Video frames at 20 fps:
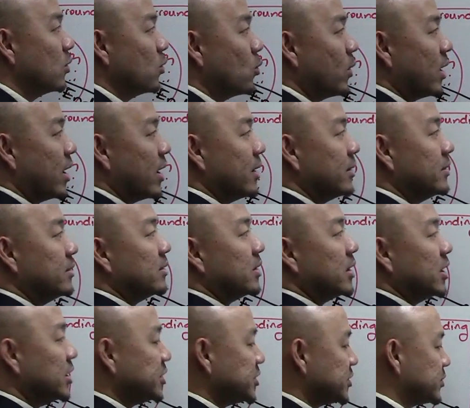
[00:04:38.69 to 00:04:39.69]
When
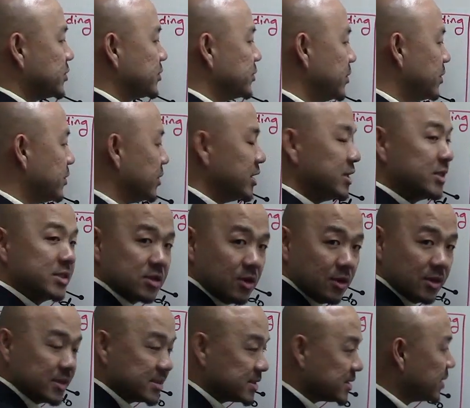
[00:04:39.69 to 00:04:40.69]
H2O in the
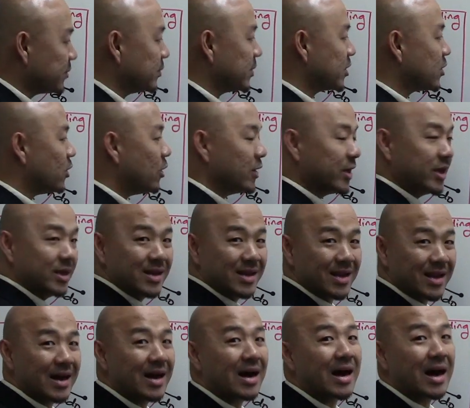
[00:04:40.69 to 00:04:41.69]
solid state, we call it
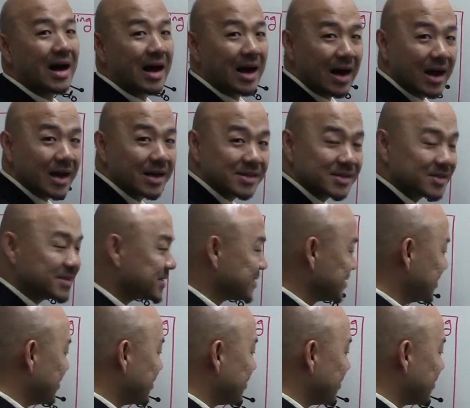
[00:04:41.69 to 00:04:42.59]
ice.